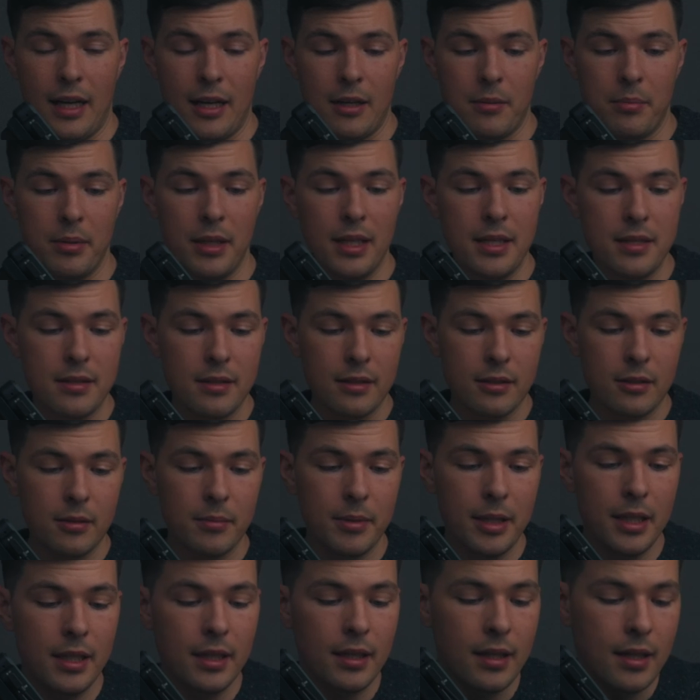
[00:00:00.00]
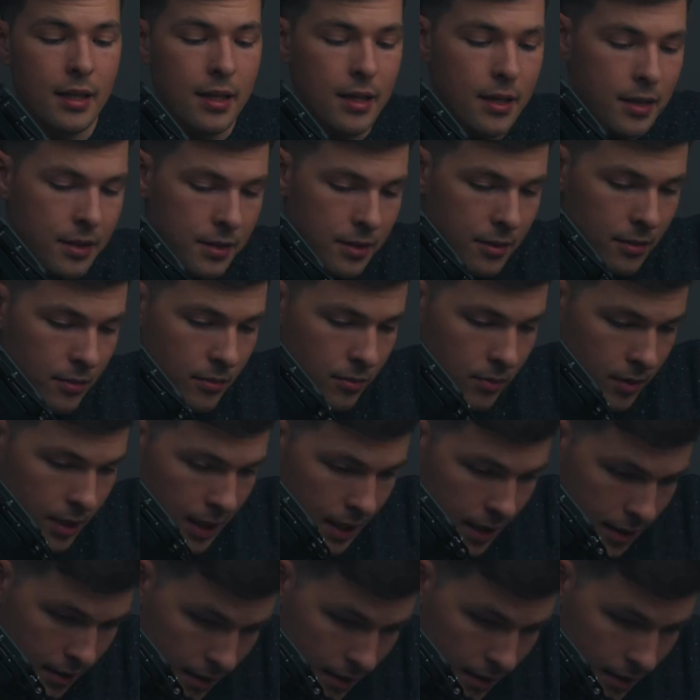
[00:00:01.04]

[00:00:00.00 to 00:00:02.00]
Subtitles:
out of place a little bit. So what I